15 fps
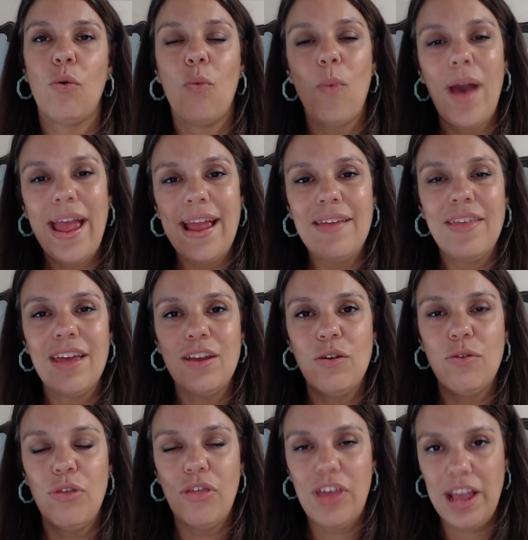way that you
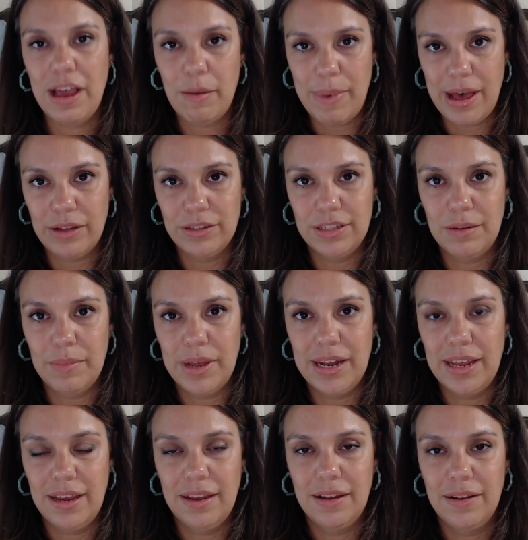think about
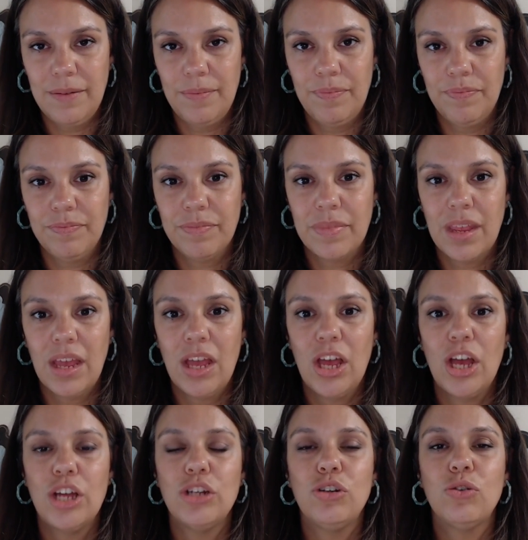somebody
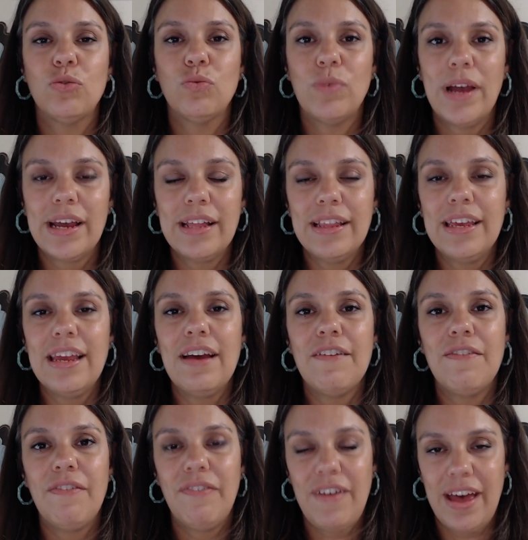directly
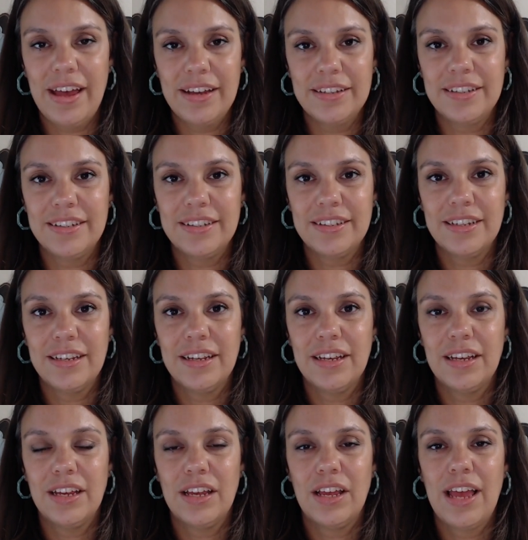affects
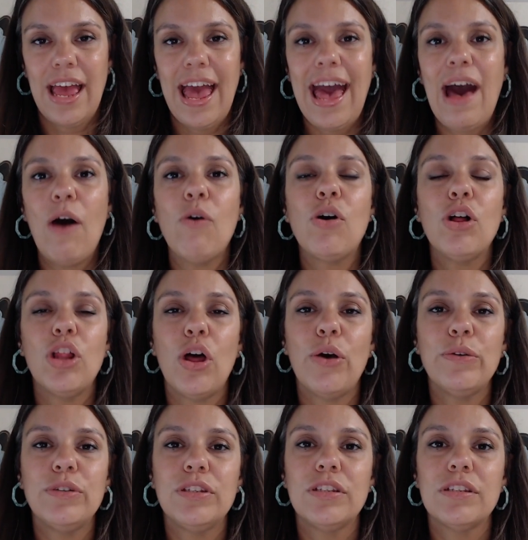how
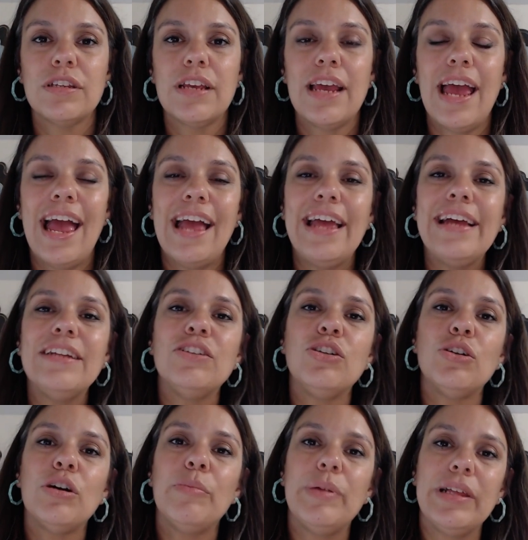close and
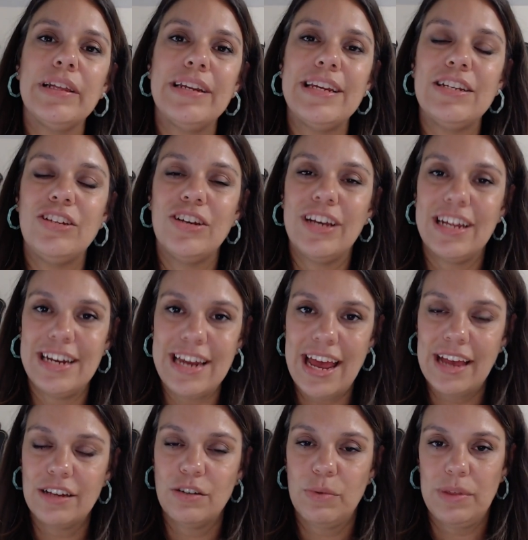your ability to
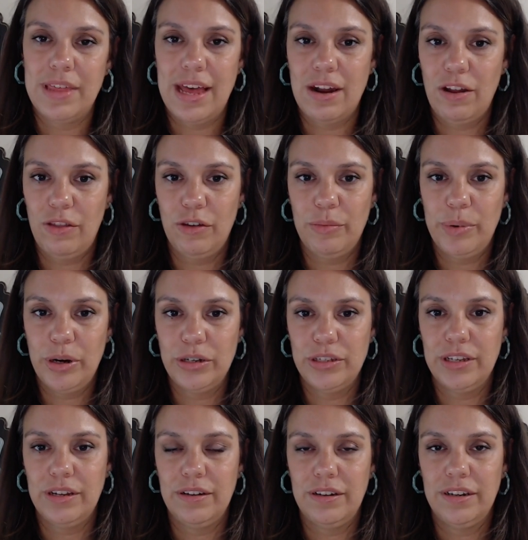connect with that other
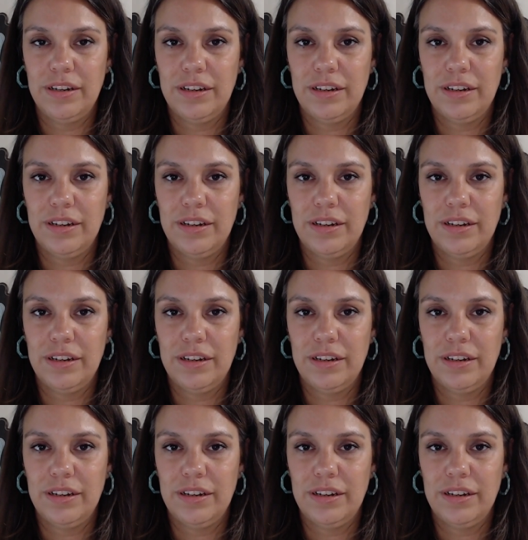person.